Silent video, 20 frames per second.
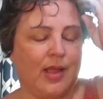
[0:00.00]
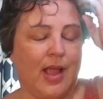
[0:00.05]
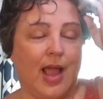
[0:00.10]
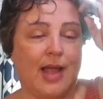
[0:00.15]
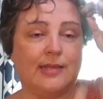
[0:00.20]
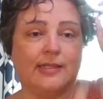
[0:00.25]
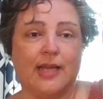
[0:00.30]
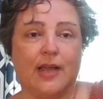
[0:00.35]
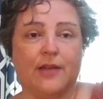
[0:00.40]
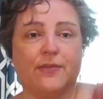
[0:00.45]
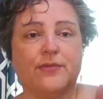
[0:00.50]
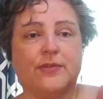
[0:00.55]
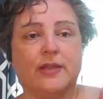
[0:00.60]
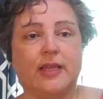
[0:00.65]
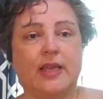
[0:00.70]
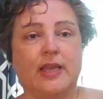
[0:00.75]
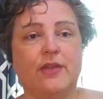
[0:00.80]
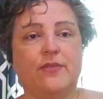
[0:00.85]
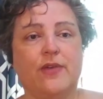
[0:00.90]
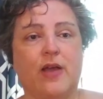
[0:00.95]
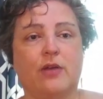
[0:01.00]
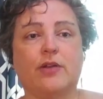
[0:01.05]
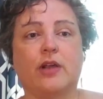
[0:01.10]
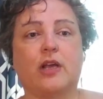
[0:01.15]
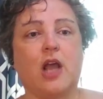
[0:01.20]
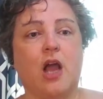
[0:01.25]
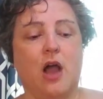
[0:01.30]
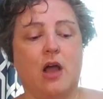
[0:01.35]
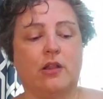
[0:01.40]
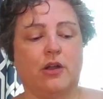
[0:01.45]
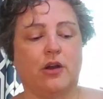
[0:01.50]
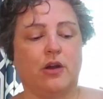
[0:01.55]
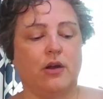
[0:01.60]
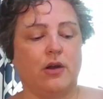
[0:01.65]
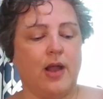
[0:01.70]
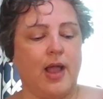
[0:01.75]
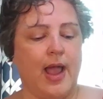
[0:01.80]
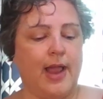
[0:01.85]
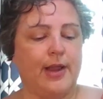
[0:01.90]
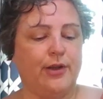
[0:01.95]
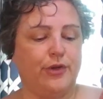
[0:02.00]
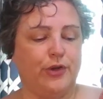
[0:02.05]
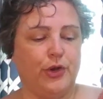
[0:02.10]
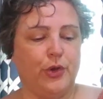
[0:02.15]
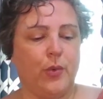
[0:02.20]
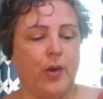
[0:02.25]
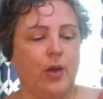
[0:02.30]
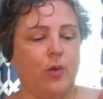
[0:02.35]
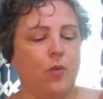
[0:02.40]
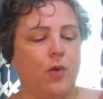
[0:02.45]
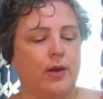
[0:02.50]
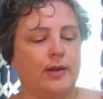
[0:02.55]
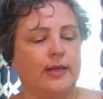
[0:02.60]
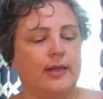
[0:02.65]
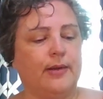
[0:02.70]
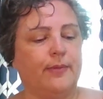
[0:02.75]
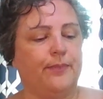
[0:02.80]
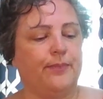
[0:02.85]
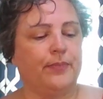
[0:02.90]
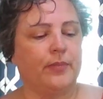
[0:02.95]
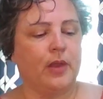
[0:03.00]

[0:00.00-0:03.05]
I definitely found a color I knew I wanted.